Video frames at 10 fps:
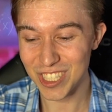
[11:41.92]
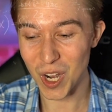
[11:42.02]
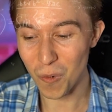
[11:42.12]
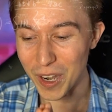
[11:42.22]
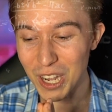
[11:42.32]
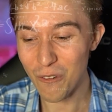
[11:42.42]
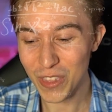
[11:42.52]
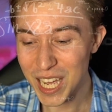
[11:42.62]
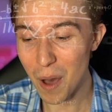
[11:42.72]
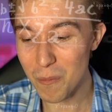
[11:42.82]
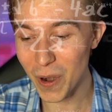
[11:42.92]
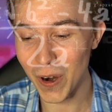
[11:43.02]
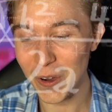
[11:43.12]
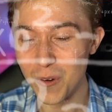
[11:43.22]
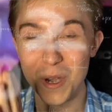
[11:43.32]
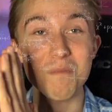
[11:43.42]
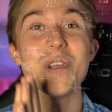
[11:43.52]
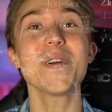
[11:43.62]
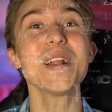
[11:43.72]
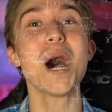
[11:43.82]
So we're gonna go for the Goblin Barrel, we're gonna
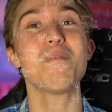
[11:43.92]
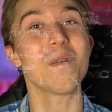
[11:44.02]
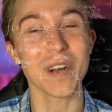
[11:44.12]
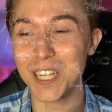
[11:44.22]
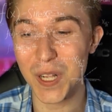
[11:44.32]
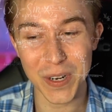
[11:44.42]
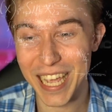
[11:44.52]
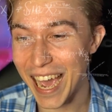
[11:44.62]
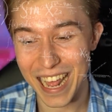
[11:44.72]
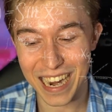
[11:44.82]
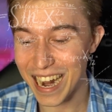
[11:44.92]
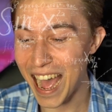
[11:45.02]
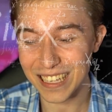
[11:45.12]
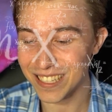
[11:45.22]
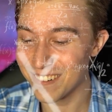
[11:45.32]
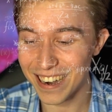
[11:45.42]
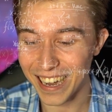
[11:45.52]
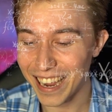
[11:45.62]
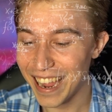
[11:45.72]
mirror it up, and we're gonna clone again, and it has to work.